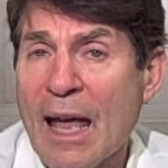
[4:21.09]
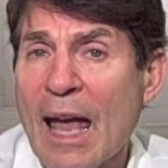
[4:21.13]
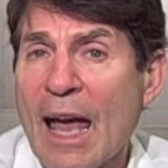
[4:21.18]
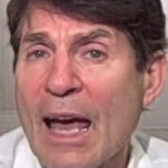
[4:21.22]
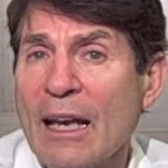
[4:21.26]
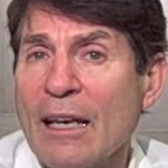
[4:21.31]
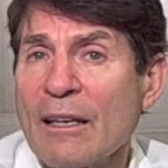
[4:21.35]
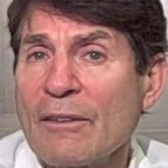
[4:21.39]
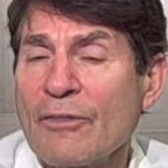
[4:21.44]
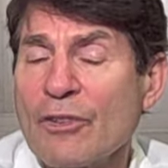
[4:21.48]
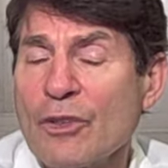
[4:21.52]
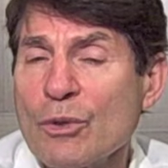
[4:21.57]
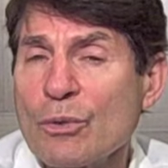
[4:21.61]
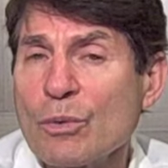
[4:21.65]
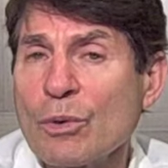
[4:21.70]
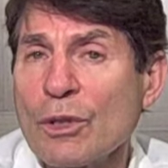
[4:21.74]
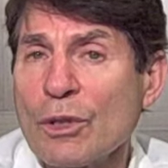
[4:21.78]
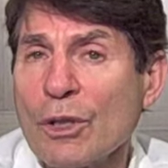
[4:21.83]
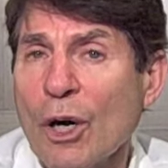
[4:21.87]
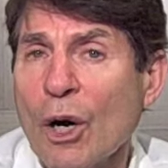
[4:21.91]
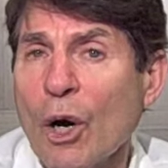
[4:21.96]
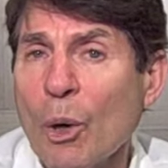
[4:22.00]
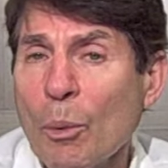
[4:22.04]
and if you
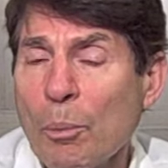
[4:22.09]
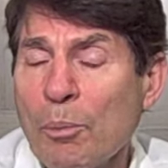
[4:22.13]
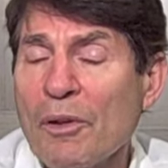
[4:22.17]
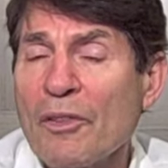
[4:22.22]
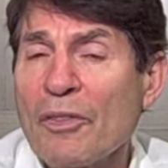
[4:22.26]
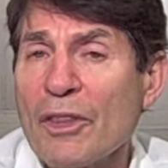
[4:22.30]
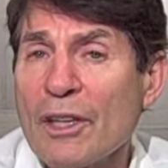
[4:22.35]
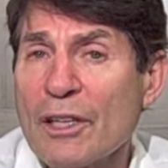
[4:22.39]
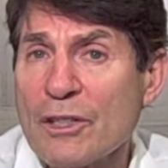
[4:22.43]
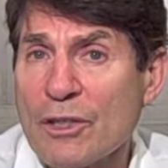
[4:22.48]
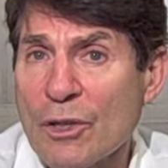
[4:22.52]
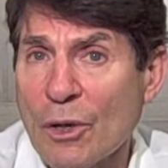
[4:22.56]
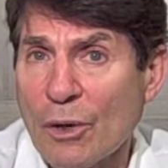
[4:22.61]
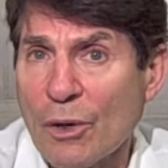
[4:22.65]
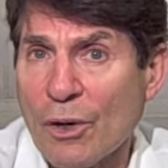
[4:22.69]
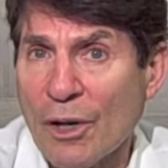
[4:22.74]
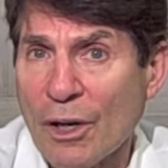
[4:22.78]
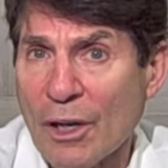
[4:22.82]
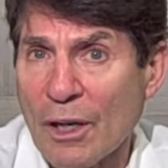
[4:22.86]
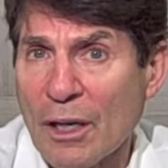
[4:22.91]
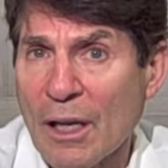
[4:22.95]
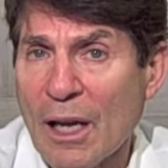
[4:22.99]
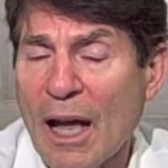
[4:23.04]
will open the
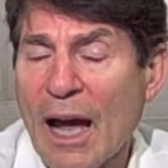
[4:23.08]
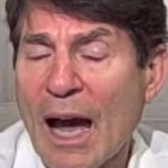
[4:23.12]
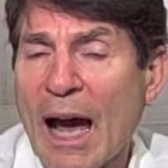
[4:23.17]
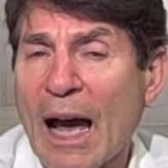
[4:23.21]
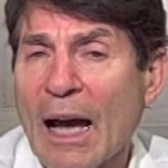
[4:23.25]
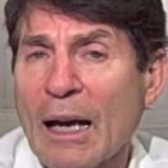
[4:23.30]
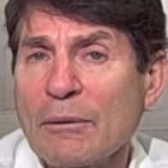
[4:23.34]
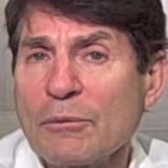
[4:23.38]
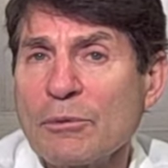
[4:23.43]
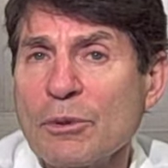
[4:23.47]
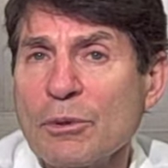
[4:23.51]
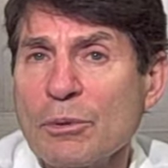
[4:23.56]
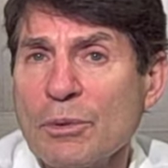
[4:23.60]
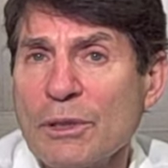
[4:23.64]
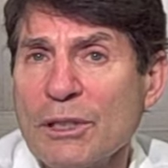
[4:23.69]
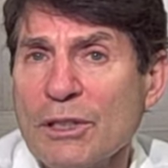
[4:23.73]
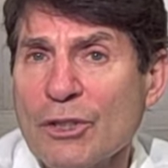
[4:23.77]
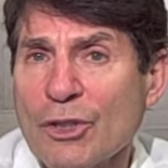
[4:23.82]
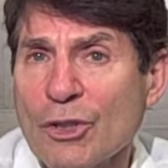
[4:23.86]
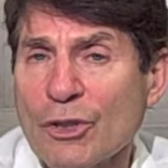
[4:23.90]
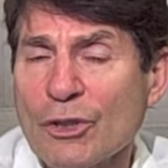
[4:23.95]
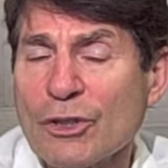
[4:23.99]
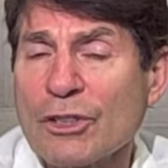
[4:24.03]
door, I will
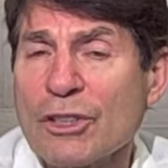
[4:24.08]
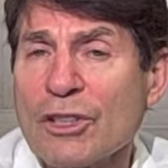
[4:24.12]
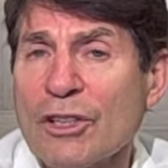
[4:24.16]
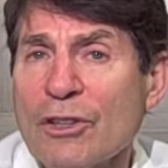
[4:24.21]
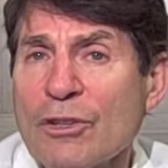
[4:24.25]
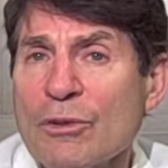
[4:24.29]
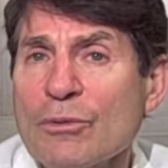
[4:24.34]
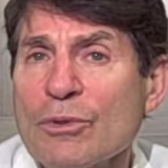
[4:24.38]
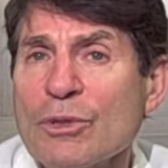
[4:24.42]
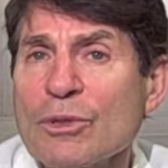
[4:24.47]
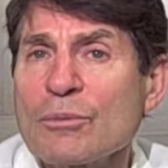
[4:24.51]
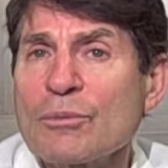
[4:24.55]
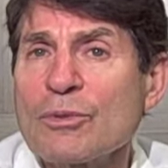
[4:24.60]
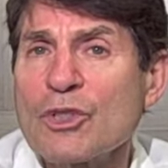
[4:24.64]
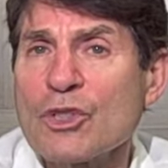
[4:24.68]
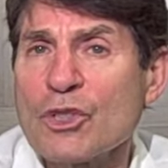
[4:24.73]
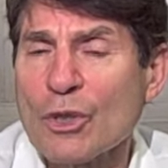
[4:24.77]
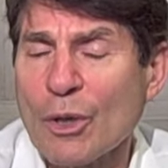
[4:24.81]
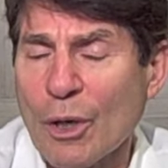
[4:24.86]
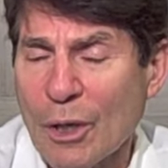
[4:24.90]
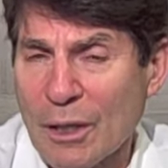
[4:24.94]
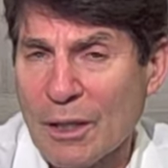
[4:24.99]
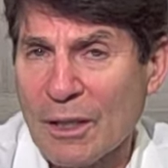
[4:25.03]
return to the room
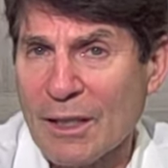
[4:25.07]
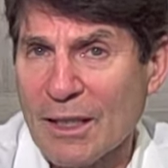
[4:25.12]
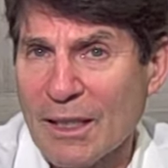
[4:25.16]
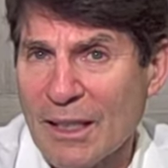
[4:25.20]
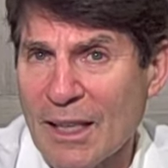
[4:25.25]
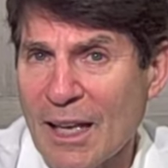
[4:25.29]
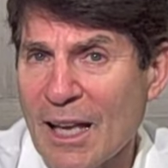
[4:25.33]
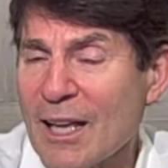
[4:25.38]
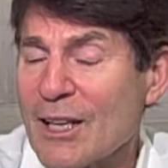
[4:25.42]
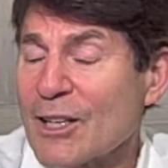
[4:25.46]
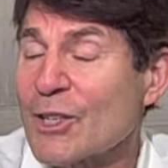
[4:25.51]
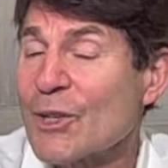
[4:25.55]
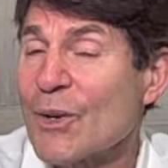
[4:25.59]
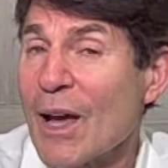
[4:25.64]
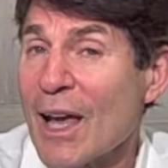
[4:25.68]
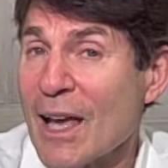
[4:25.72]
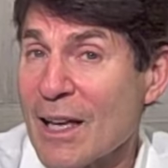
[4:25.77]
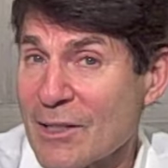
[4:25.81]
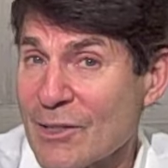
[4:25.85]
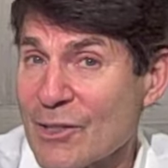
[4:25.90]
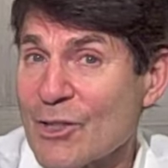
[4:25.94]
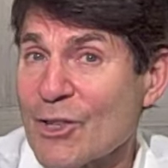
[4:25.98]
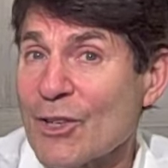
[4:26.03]
shortly to
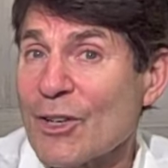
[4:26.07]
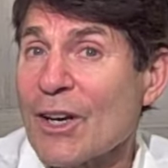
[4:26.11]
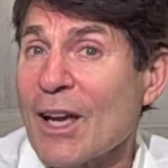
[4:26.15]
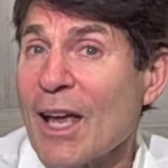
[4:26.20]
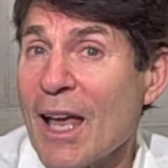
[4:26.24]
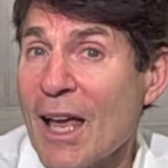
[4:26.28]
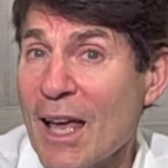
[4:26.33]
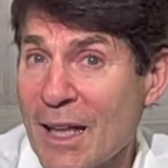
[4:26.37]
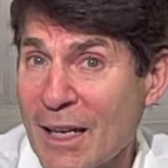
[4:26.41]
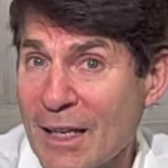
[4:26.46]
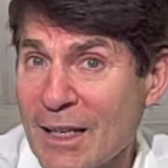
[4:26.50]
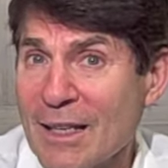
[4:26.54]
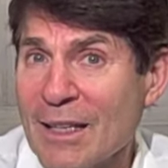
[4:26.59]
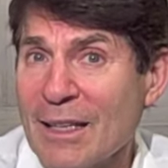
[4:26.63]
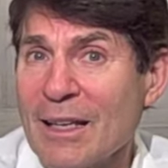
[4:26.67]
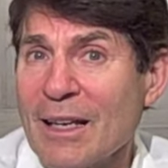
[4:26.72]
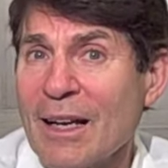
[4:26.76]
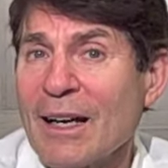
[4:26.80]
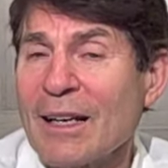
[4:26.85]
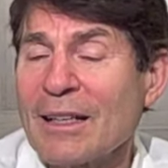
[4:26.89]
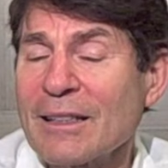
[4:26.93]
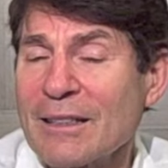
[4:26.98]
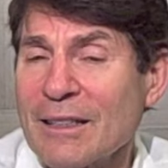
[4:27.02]
answer any
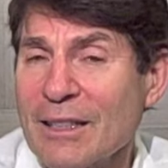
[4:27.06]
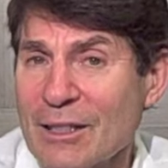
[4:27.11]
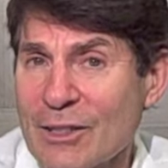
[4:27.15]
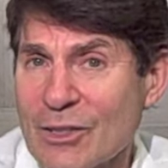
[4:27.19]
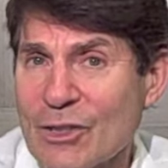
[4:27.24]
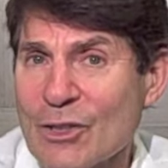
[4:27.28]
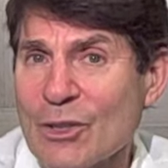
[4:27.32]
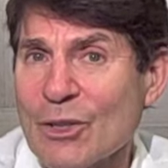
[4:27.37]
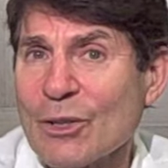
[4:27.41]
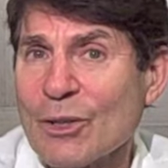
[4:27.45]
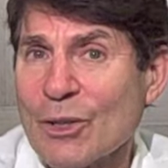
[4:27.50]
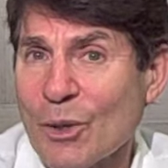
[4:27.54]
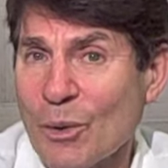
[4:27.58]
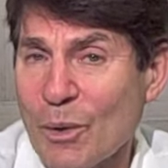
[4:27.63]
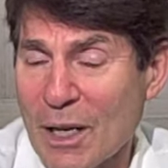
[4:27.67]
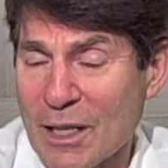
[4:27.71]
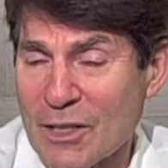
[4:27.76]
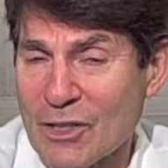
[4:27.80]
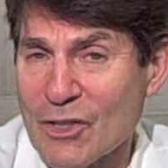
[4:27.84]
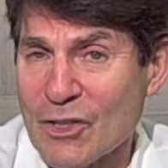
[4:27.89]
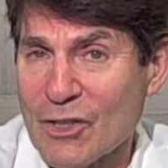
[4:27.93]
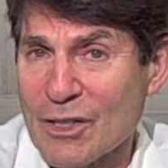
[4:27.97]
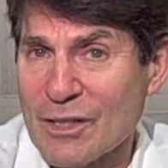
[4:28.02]
additional
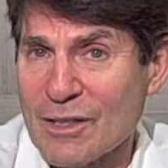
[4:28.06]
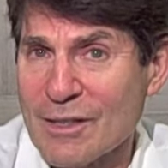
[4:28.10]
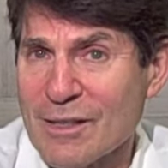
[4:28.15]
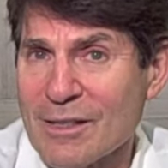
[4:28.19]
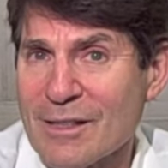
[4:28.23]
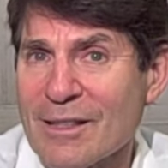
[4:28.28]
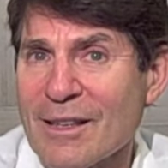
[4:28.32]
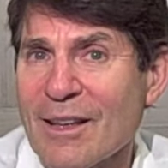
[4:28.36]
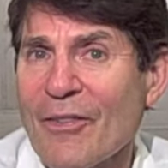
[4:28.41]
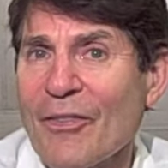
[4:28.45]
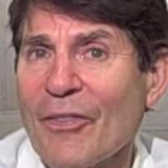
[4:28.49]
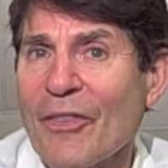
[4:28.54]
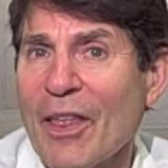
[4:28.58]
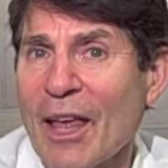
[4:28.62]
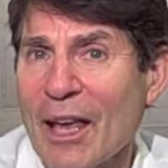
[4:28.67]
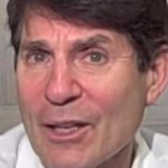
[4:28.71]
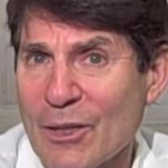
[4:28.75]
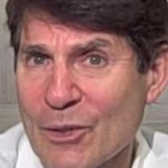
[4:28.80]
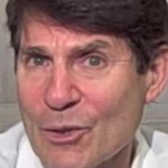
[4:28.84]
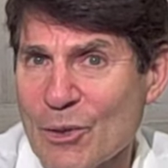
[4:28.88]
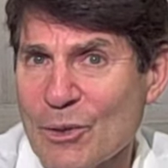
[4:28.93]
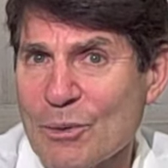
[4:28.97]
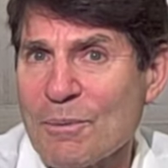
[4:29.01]
questions
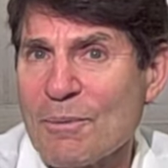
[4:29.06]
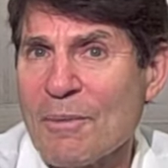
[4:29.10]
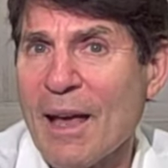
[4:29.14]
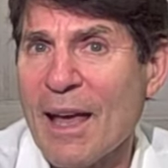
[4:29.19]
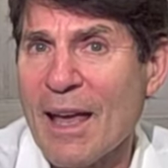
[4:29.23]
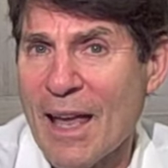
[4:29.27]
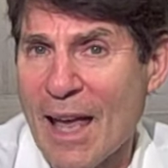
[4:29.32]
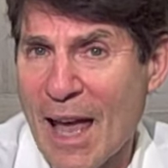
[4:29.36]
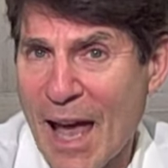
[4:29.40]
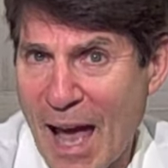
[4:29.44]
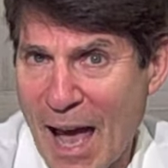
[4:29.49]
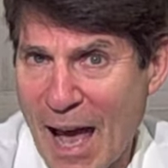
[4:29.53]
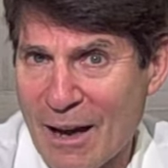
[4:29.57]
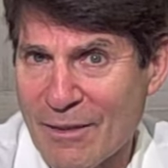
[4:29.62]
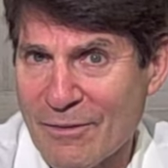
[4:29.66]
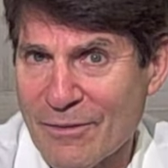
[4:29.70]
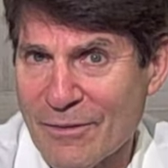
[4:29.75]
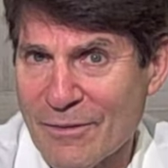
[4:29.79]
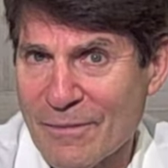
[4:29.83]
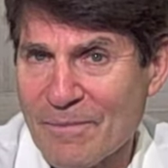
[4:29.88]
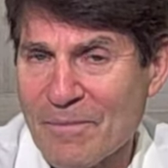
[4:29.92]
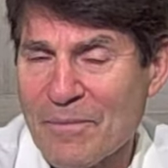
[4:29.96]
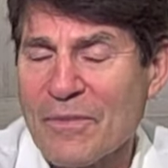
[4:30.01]
that you may have.
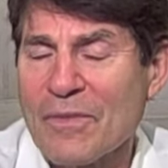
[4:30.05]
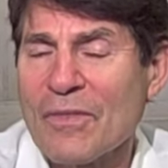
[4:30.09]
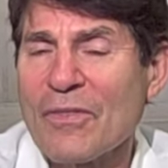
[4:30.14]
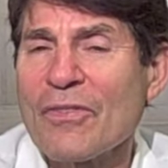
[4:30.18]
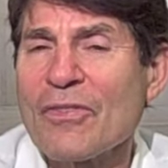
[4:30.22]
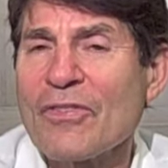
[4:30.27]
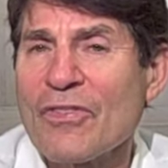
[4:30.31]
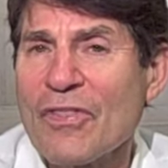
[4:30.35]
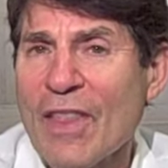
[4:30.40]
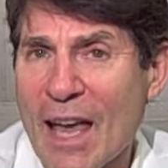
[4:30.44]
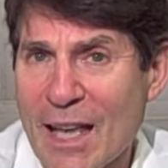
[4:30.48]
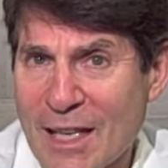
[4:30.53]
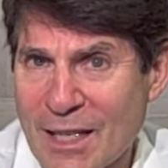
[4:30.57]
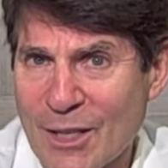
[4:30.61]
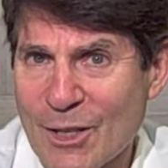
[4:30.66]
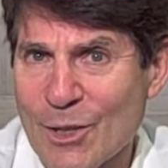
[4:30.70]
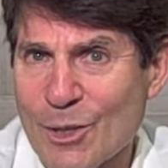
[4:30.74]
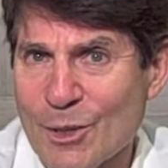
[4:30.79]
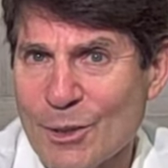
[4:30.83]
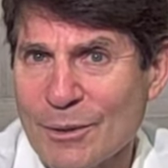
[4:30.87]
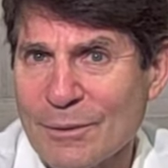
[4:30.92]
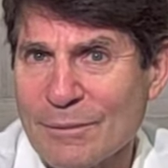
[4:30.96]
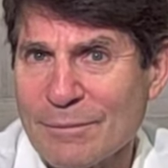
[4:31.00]
Thank
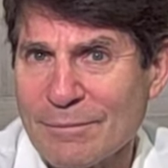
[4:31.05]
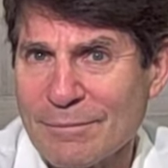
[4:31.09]
you.